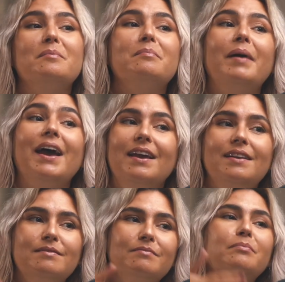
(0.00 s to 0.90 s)

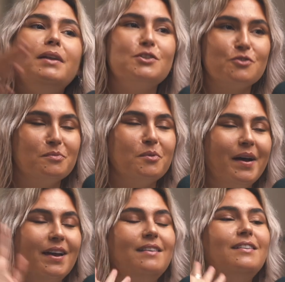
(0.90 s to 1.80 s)
pain, pleasurable
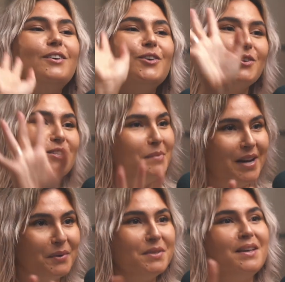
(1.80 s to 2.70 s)
pain on someone
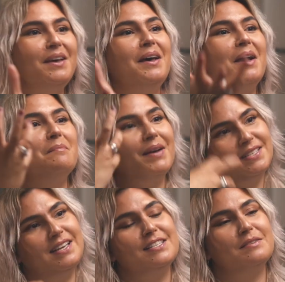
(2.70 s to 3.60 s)
else. And
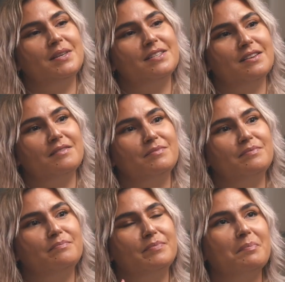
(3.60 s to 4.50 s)
masochism is the
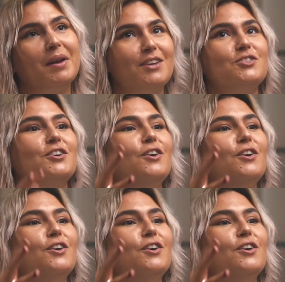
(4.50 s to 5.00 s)
pleasure